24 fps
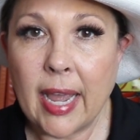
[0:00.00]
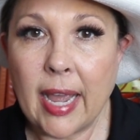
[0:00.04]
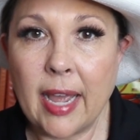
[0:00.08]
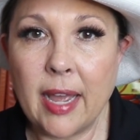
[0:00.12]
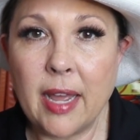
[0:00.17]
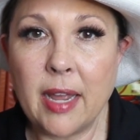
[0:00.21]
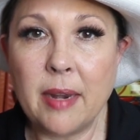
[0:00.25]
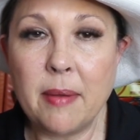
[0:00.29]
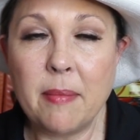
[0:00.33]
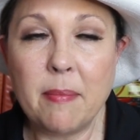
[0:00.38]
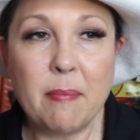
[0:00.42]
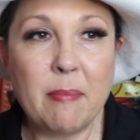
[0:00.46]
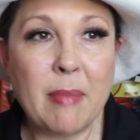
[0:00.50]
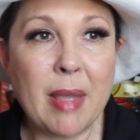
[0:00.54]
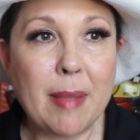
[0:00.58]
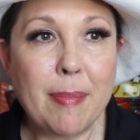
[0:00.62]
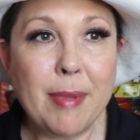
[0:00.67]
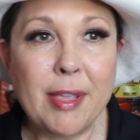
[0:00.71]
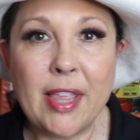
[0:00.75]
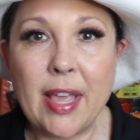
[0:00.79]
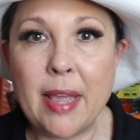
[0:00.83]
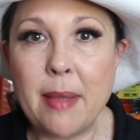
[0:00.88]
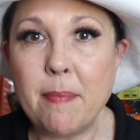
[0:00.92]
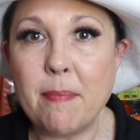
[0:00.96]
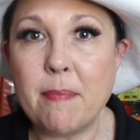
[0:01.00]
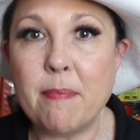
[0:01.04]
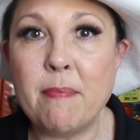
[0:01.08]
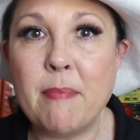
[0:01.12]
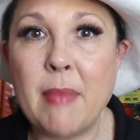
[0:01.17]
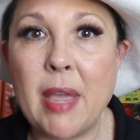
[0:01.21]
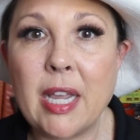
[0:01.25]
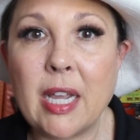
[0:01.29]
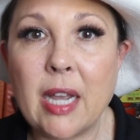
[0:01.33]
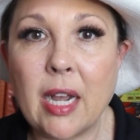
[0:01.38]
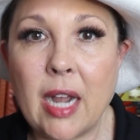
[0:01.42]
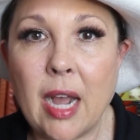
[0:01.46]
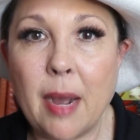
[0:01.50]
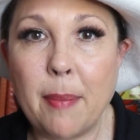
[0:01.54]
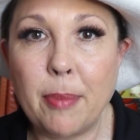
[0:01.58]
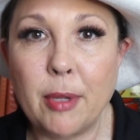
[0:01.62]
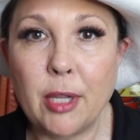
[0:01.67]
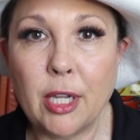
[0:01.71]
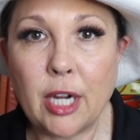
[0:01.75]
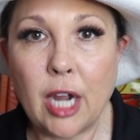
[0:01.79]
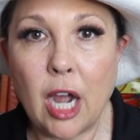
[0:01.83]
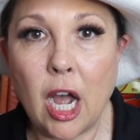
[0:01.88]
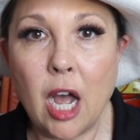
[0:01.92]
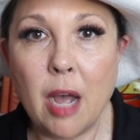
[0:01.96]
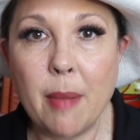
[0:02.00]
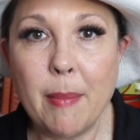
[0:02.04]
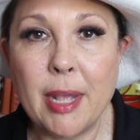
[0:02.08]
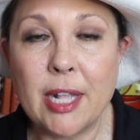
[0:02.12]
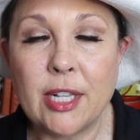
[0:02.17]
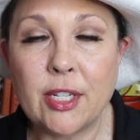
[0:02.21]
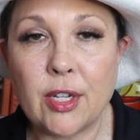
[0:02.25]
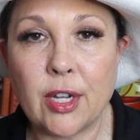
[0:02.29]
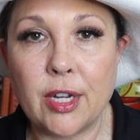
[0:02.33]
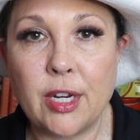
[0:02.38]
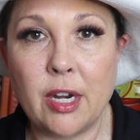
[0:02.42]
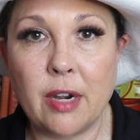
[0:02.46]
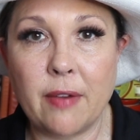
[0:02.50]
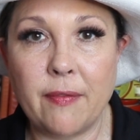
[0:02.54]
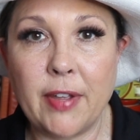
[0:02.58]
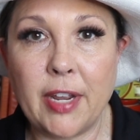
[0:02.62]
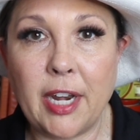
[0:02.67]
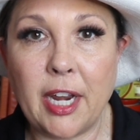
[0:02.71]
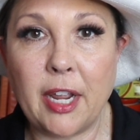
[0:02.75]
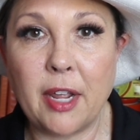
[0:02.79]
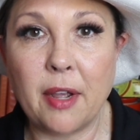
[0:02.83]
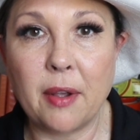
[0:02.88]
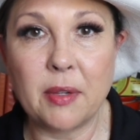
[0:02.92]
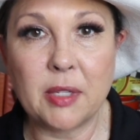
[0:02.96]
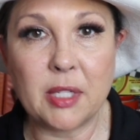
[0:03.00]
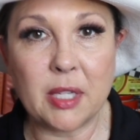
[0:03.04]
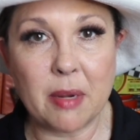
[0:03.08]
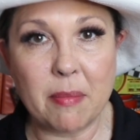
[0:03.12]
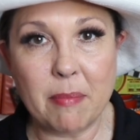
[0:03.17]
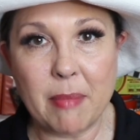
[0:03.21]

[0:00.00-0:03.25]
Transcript: And maybe they make a couple of comments on your videos,